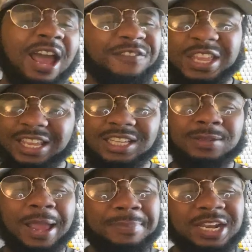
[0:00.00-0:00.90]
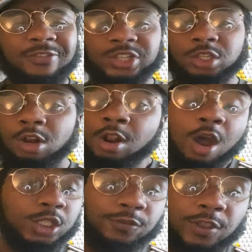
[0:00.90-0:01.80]
I believe it's the
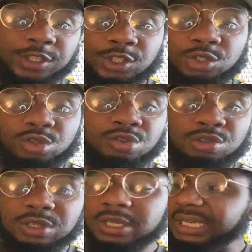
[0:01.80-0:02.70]
last 32.